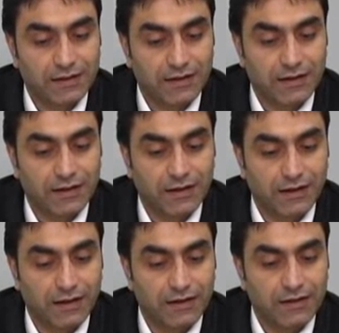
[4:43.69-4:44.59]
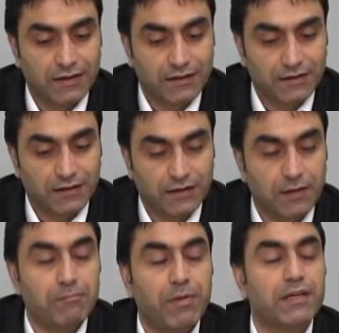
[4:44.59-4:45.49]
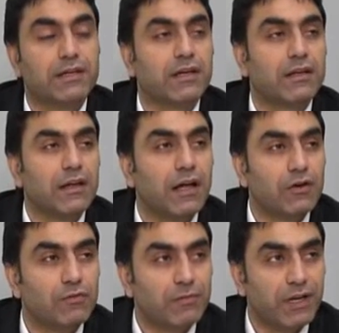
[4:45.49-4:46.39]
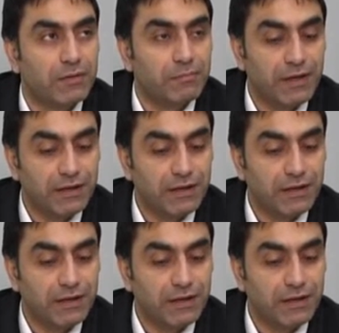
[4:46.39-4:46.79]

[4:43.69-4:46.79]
Oh Allah, I'm at your service.